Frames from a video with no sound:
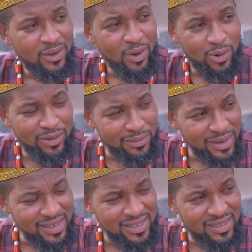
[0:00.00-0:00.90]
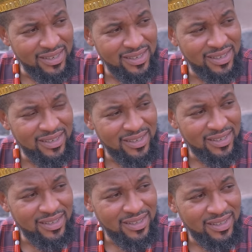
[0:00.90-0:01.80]
All that matters is
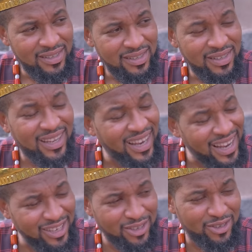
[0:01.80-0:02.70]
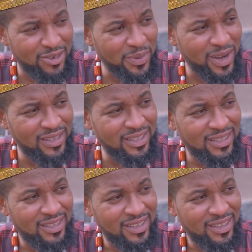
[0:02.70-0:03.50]
I like you so much.